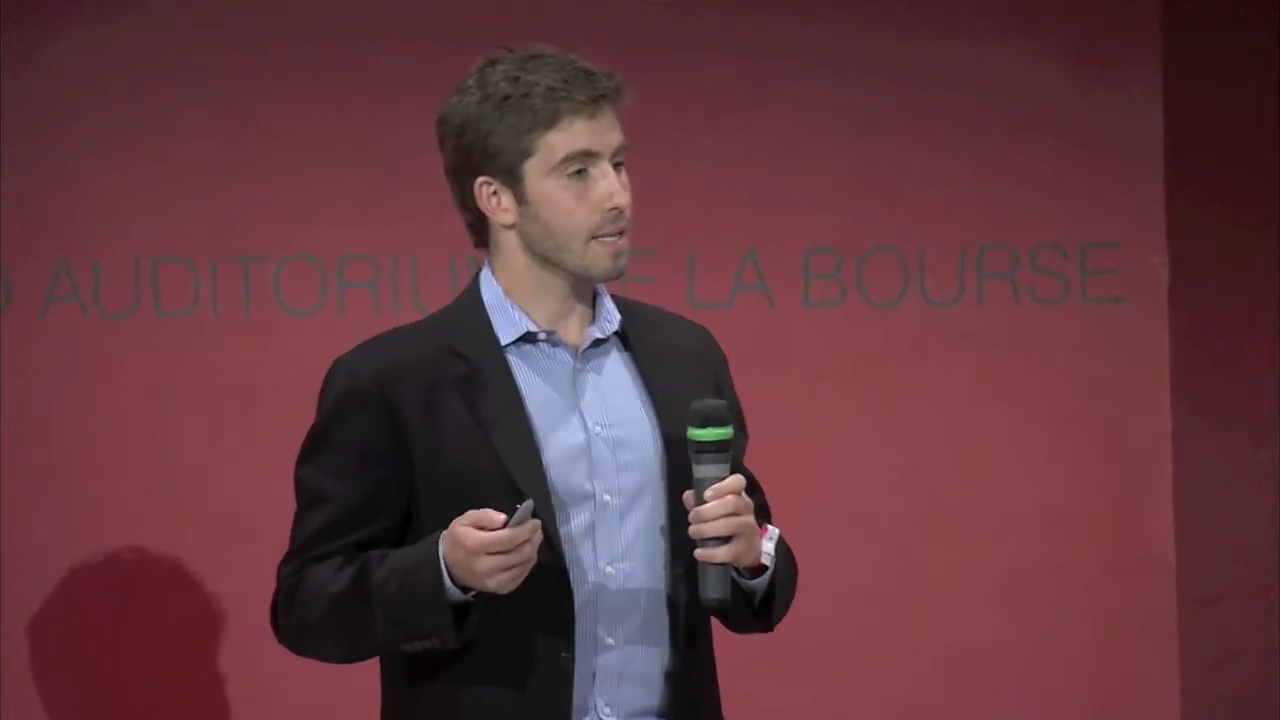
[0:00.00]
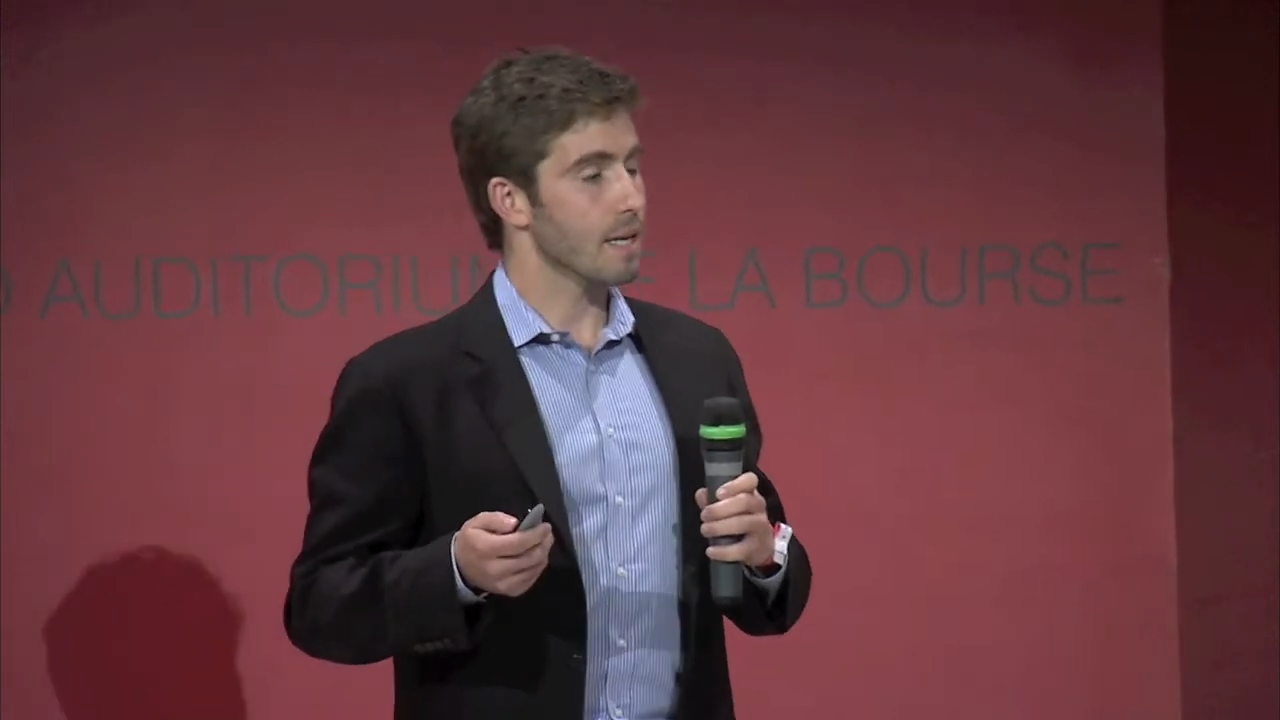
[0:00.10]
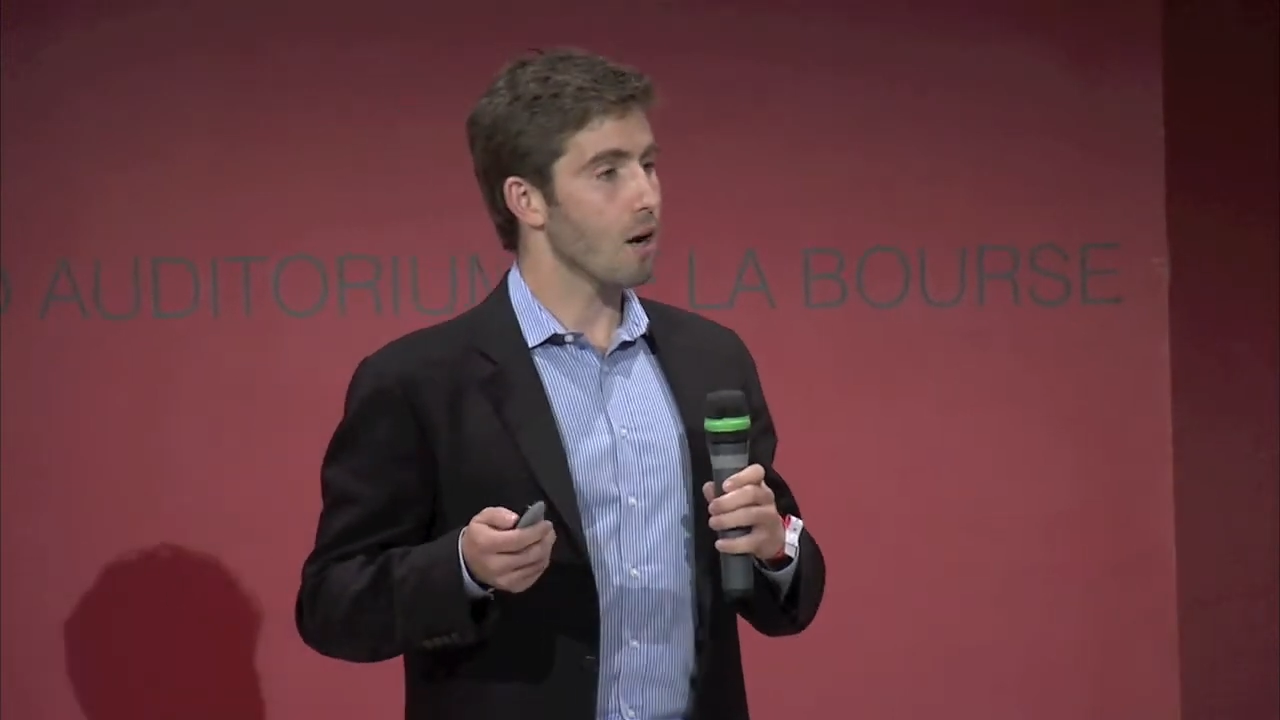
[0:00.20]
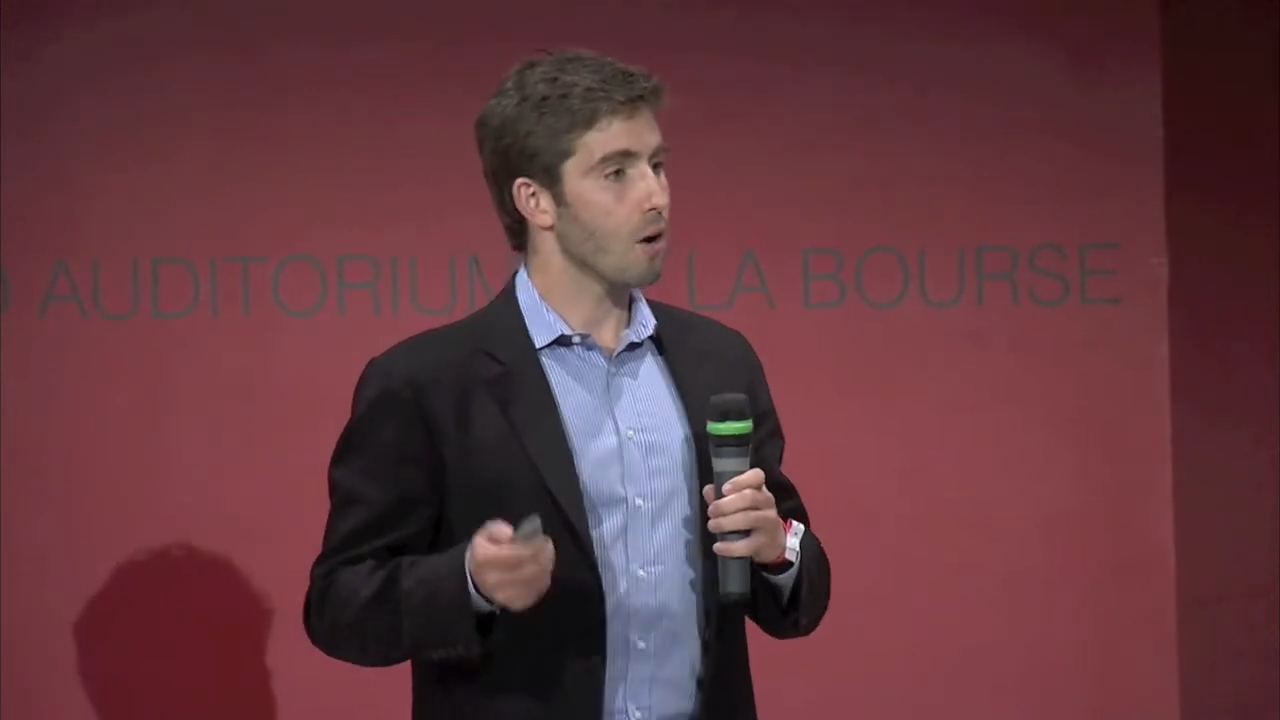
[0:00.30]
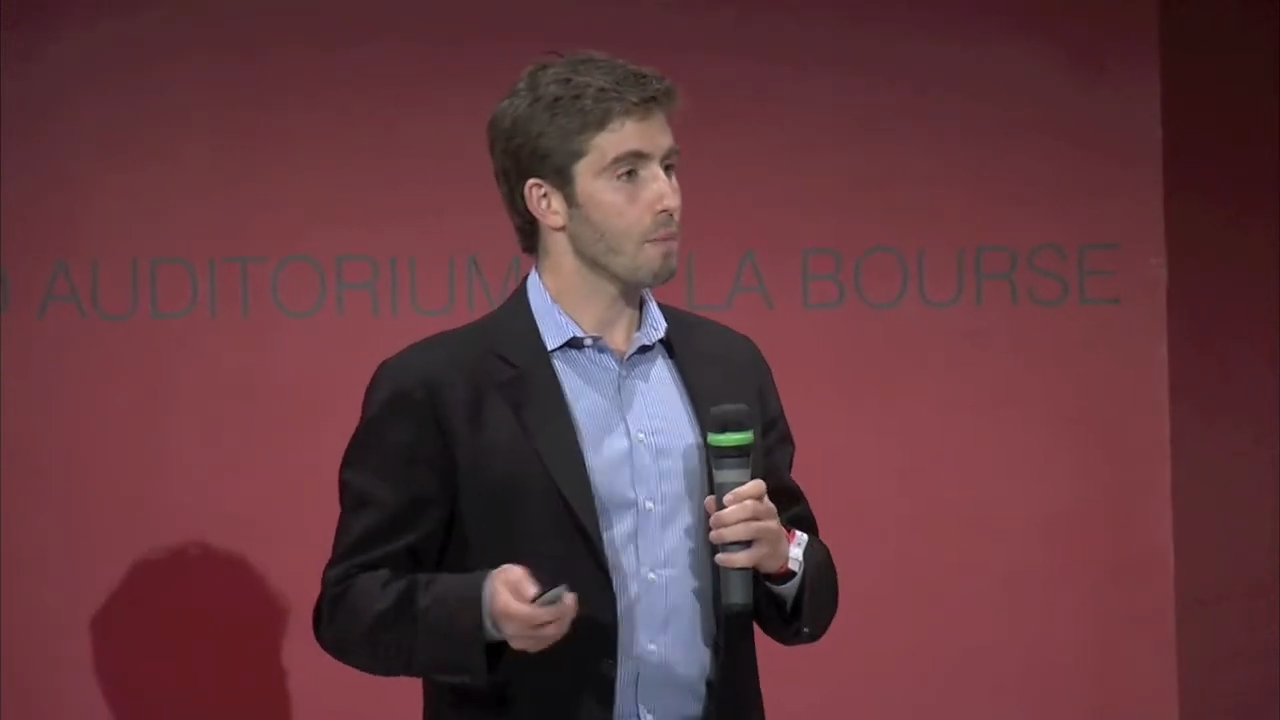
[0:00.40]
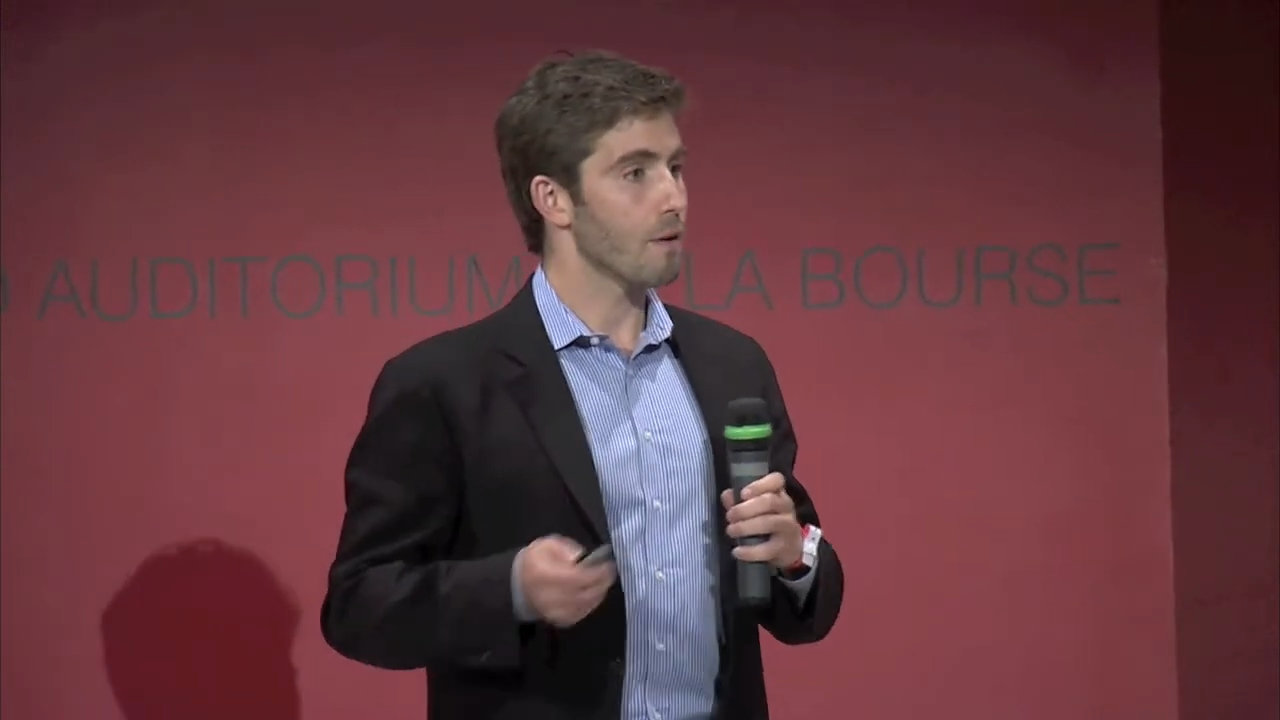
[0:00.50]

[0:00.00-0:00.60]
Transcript: to help